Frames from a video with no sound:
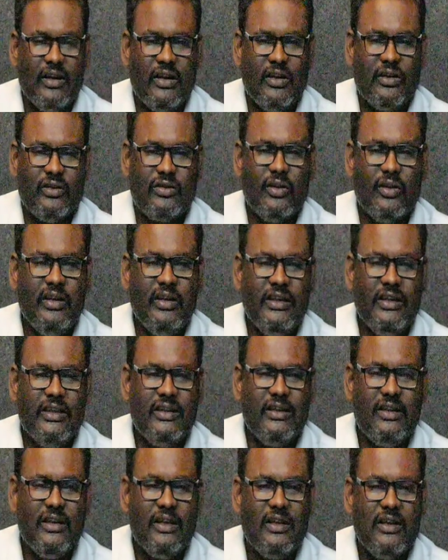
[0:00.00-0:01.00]
So
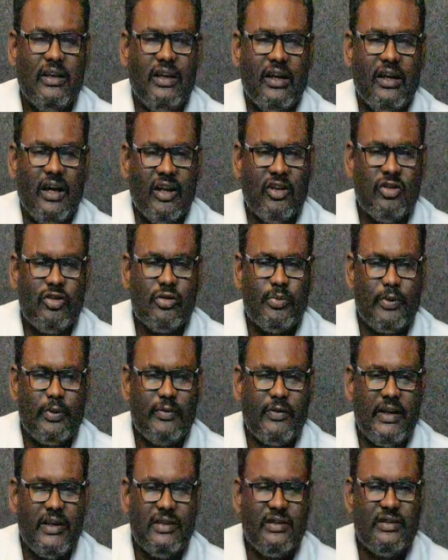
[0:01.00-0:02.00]
here
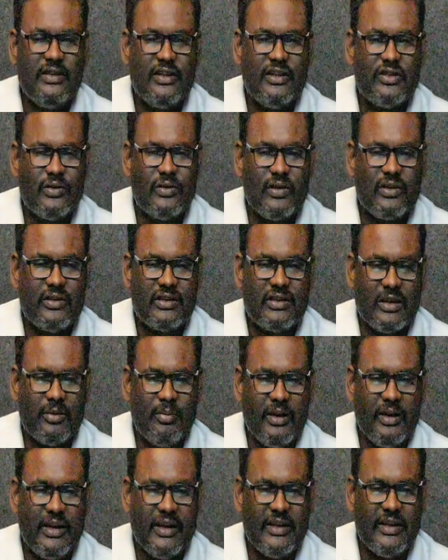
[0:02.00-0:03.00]
unsupervised discourse
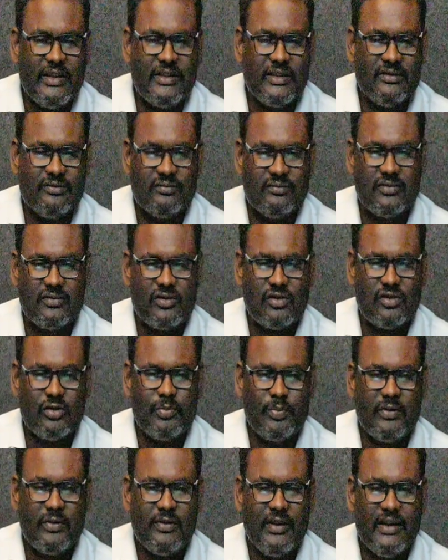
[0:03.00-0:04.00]
segmentation,
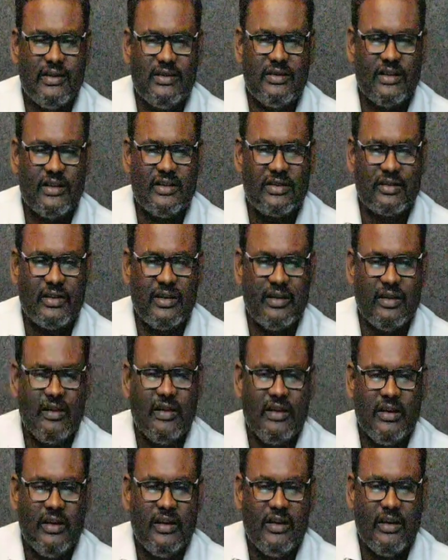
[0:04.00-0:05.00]
supervised
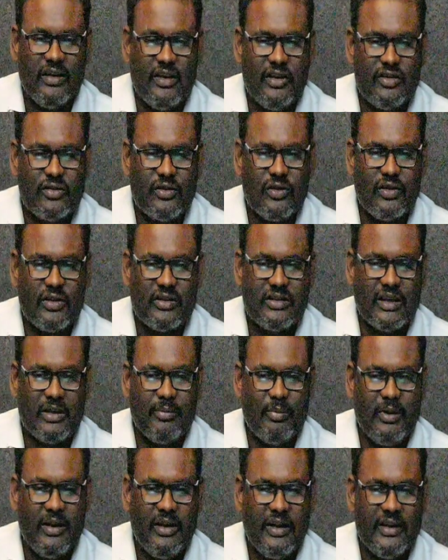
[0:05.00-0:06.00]
discourse
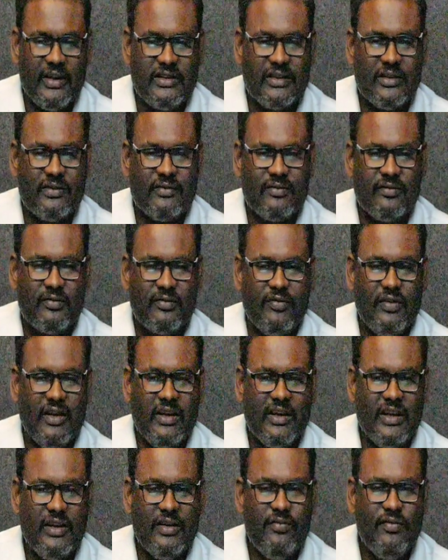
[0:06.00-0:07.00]
segmentation will
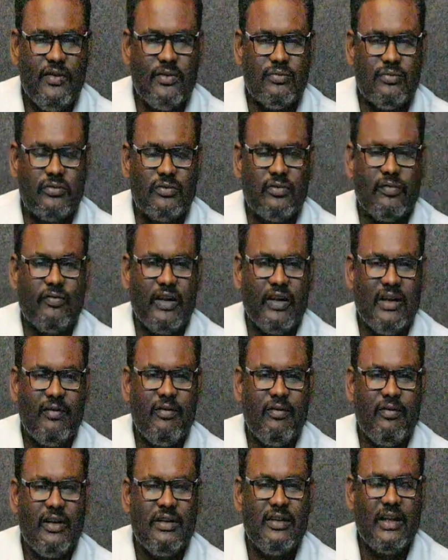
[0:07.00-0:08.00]
give you,
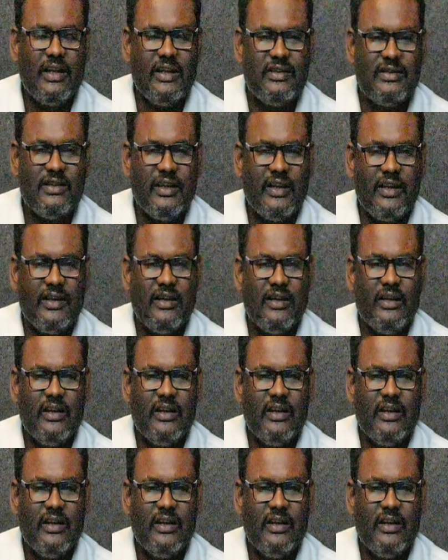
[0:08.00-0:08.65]
whenever there is a